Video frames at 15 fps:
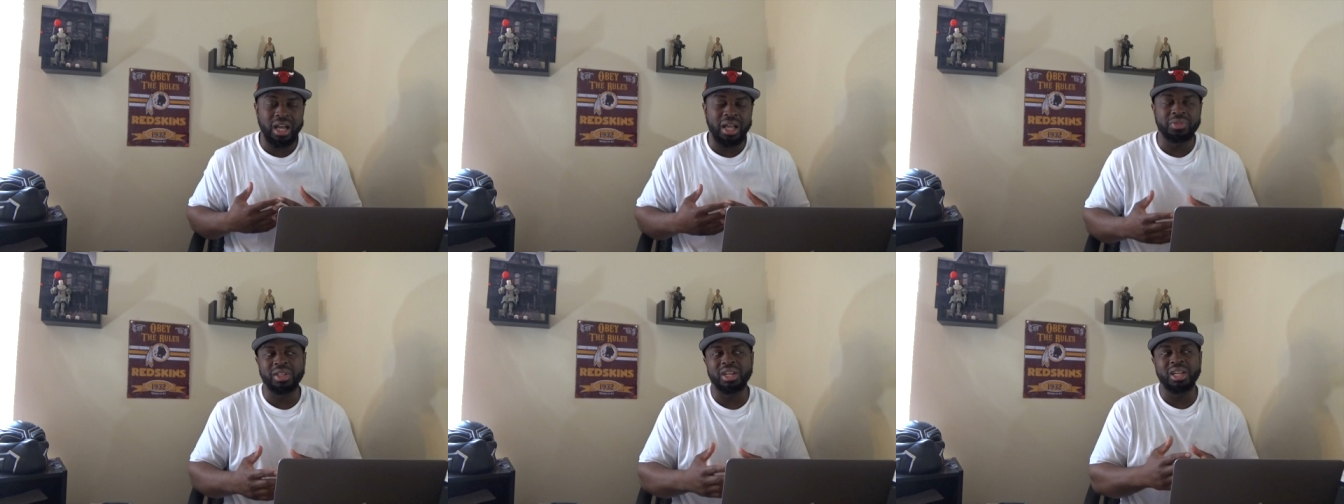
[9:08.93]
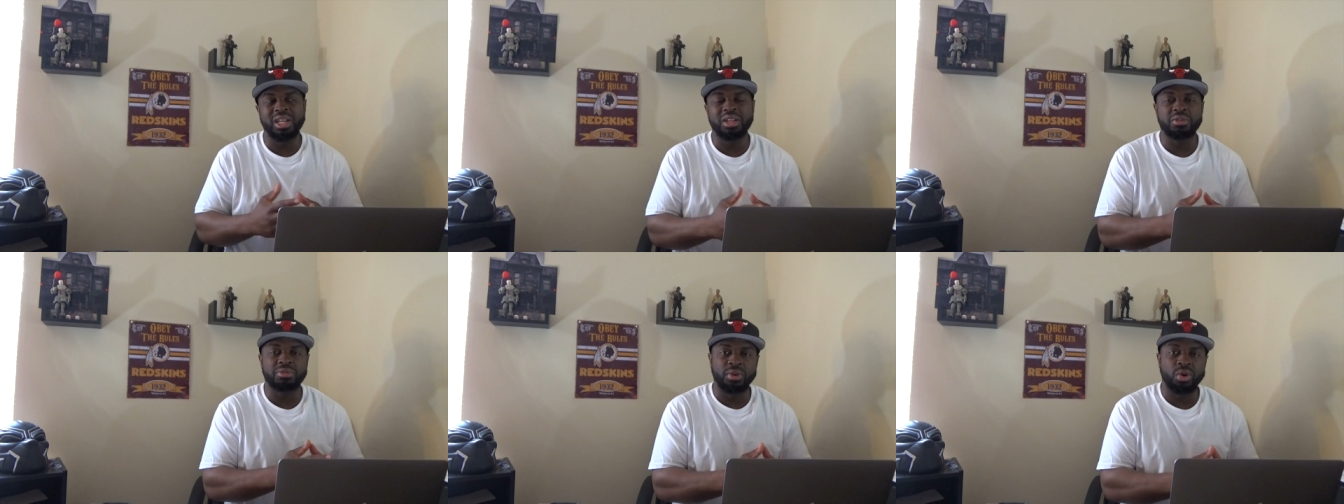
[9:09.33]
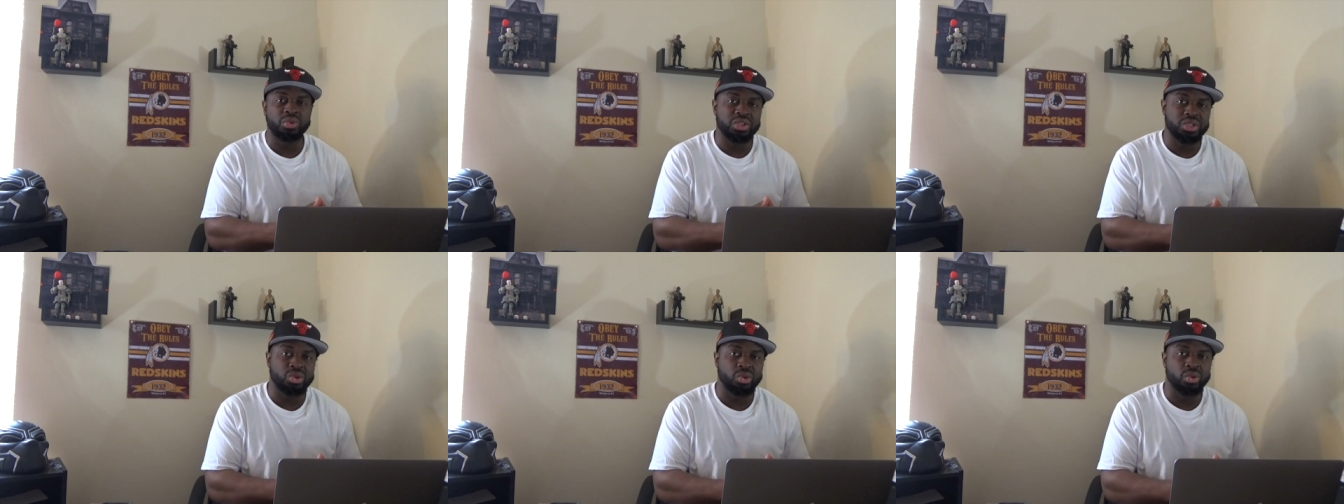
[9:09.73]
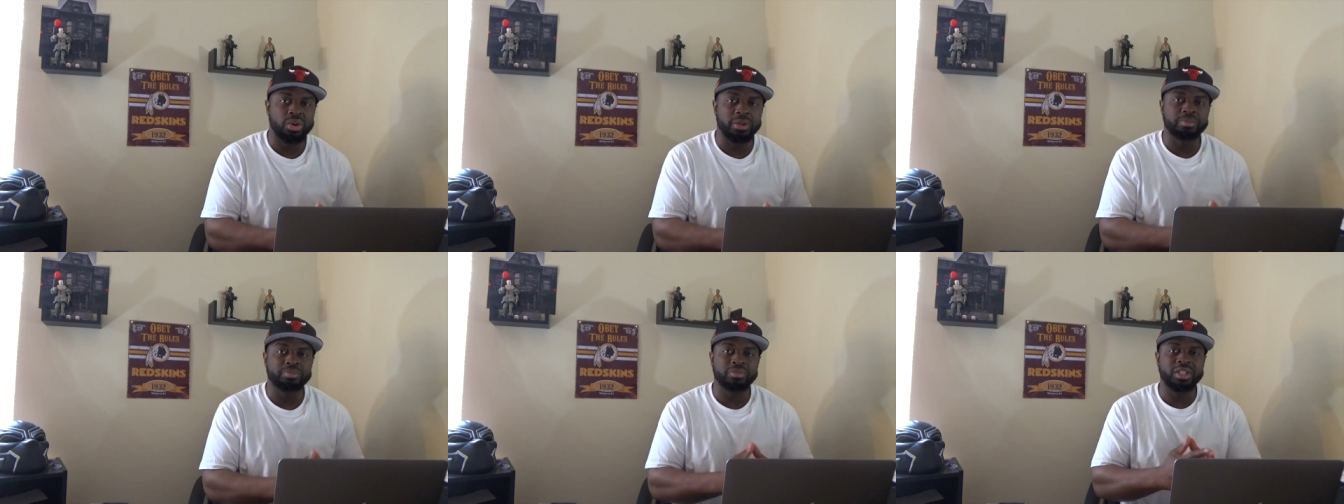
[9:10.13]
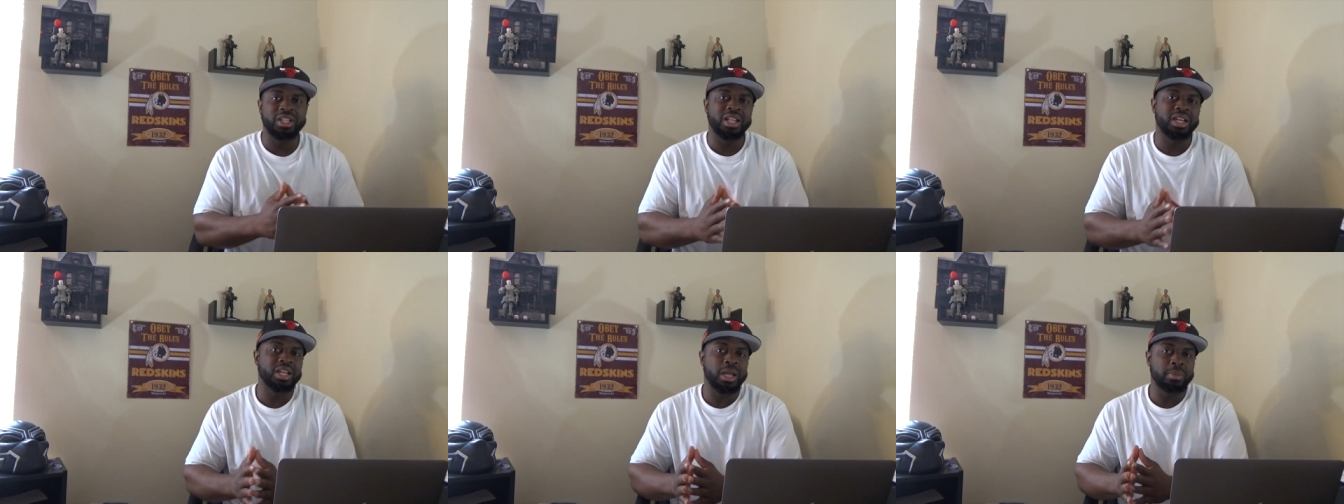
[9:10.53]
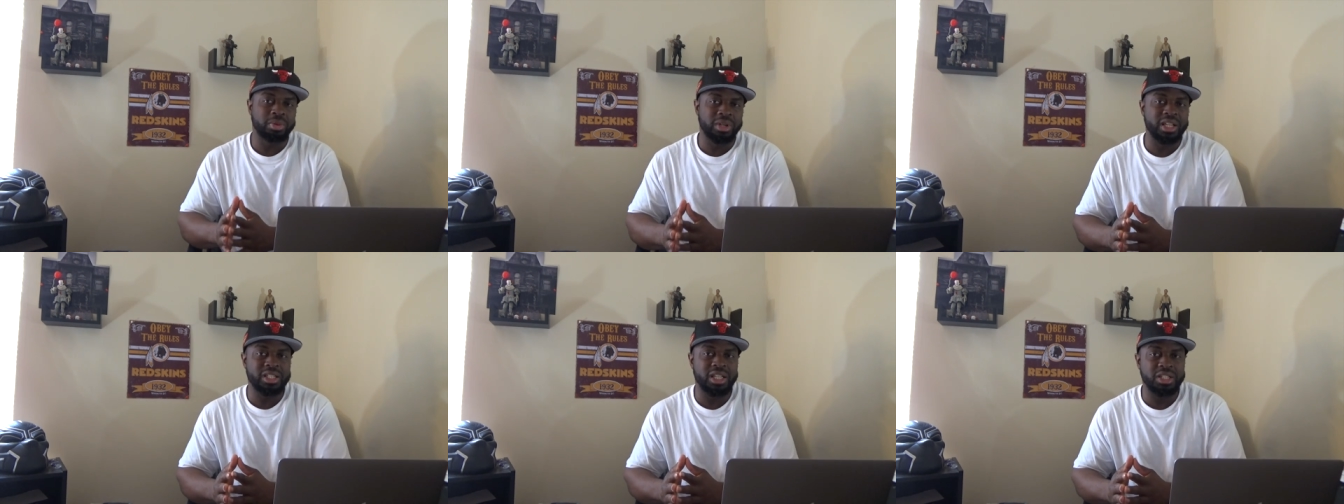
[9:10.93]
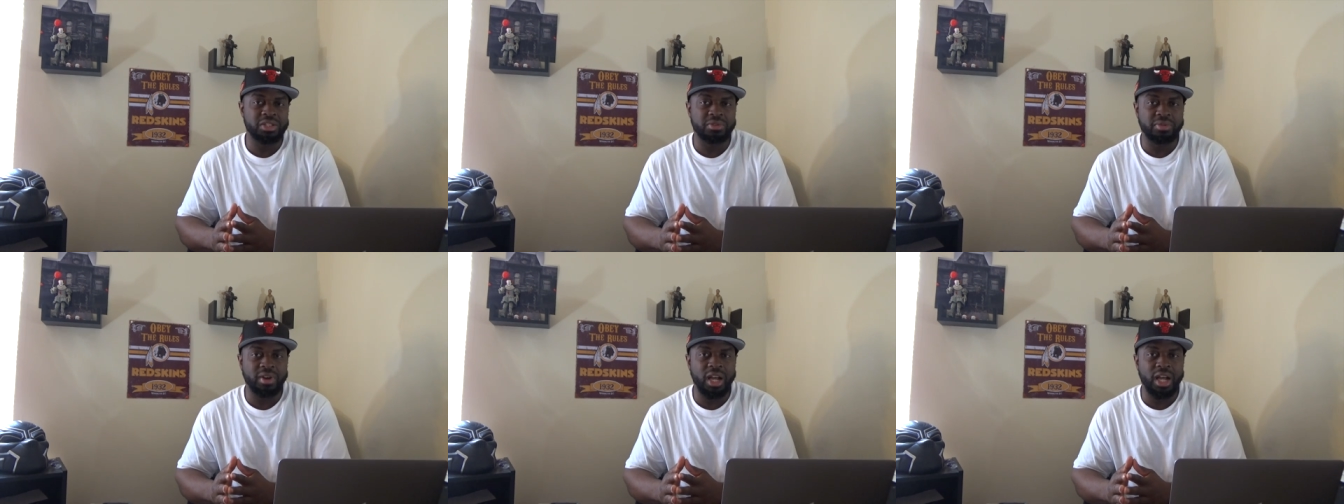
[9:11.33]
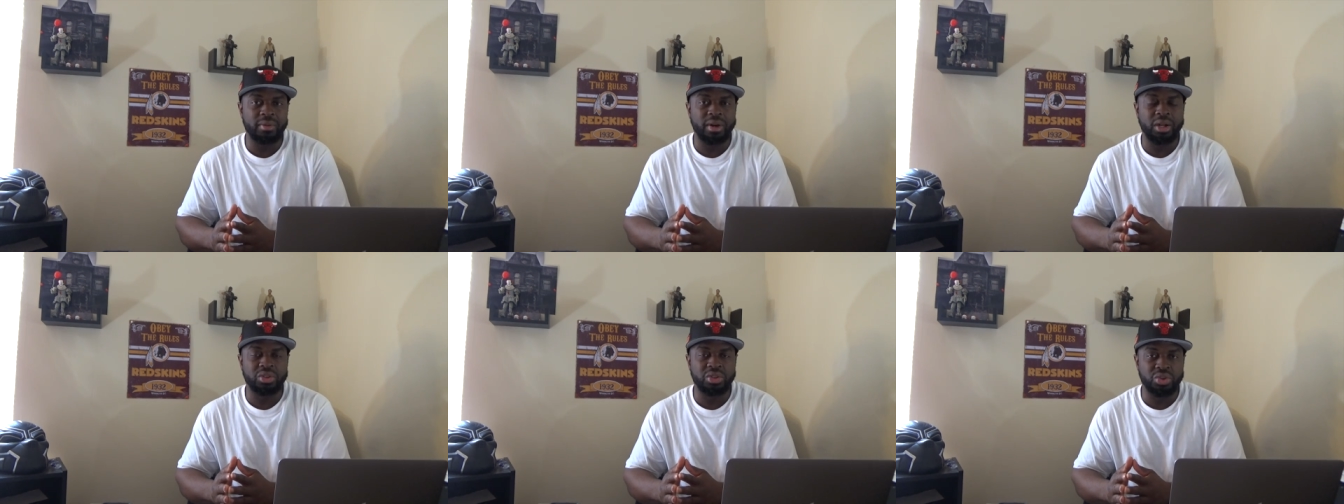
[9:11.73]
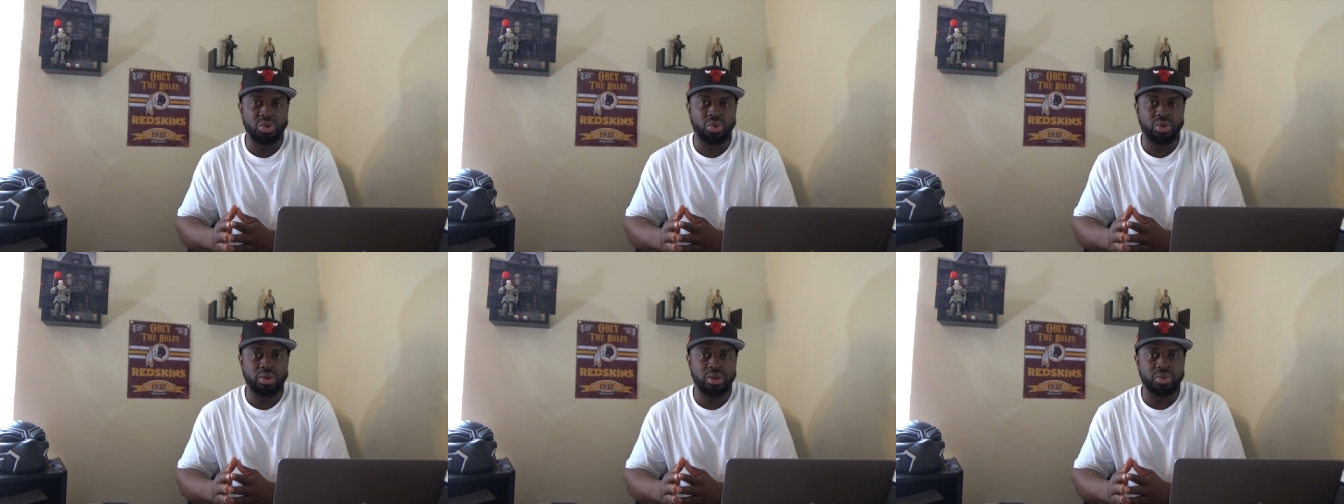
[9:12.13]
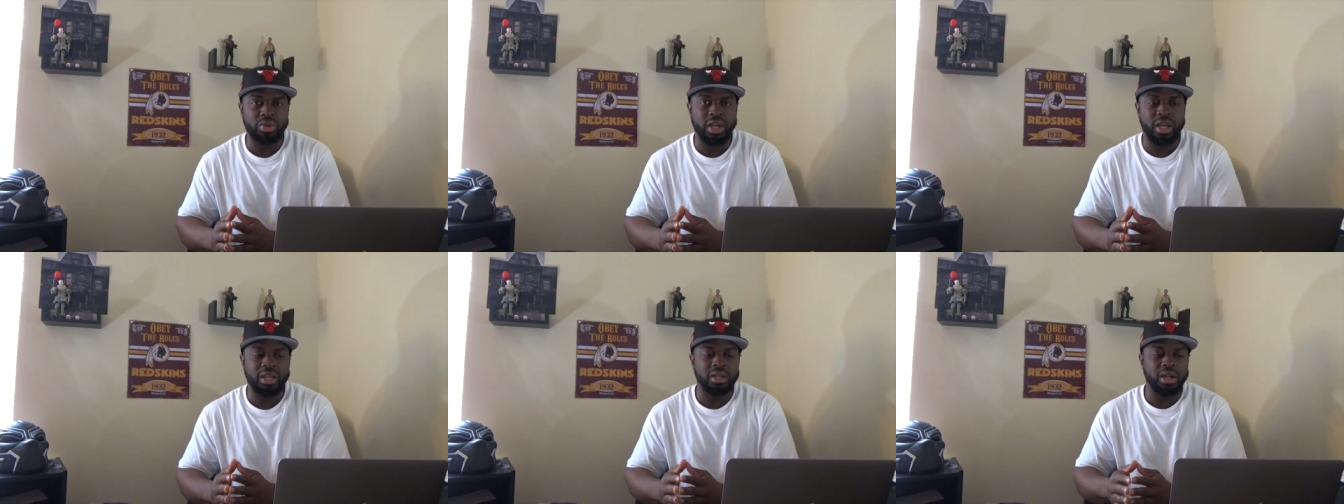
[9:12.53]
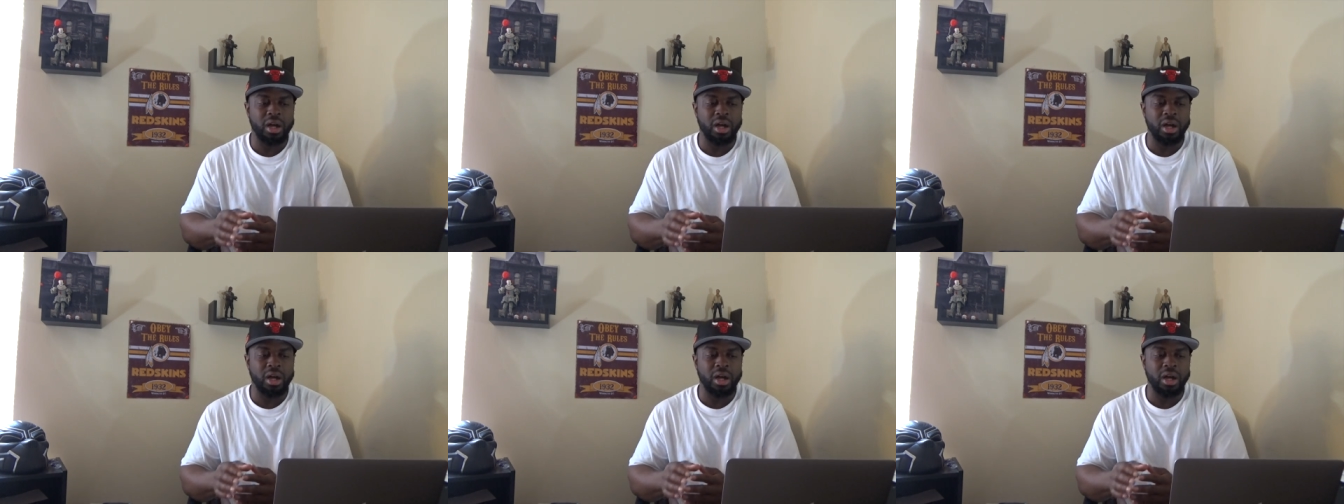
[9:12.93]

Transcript: I think they need to focus on getting that PlayStation 5 out the door, okay?